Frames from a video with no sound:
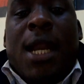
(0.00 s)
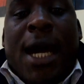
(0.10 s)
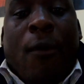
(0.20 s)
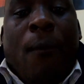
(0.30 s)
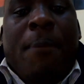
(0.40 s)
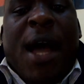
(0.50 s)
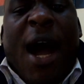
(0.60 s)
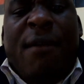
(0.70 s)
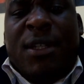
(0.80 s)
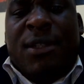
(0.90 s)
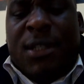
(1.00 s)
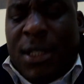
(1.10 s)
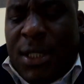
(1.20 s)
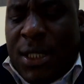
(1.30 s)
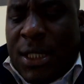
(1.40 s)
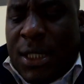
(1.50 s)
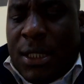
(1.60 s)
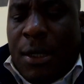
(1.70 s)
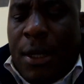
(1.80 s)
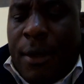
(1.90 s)
Now, having seen
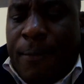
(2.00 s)
the